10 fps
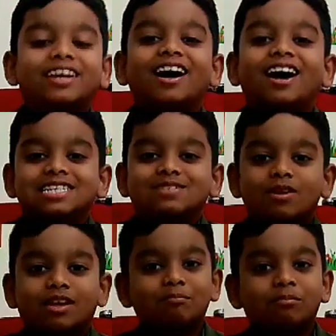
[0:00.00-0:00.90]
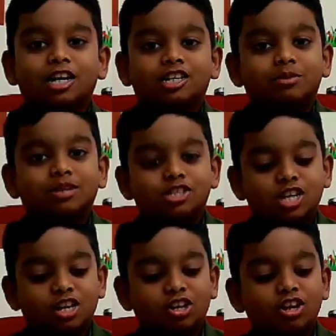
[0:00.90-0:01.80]
guys, welcome back to my
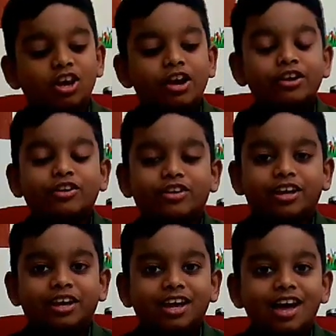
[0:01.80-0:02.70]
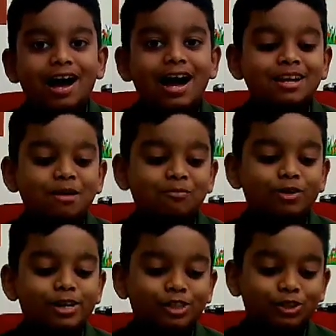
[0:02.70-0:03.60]
channel. Today I am going
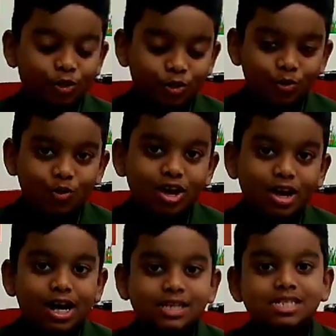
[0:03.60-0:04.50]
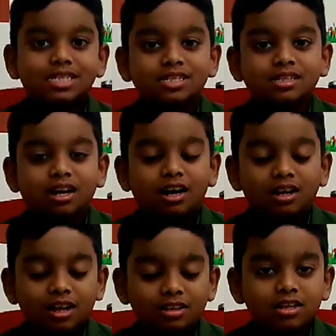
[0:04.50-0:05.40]
to show you
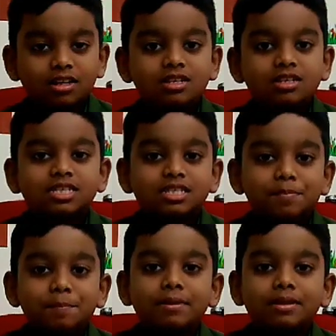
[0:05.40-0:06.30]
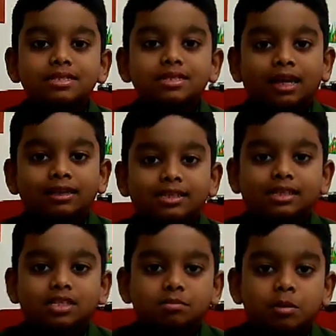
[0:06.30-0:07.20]
another simple science
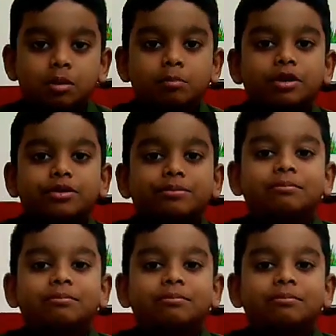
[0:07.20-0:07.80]
experiment.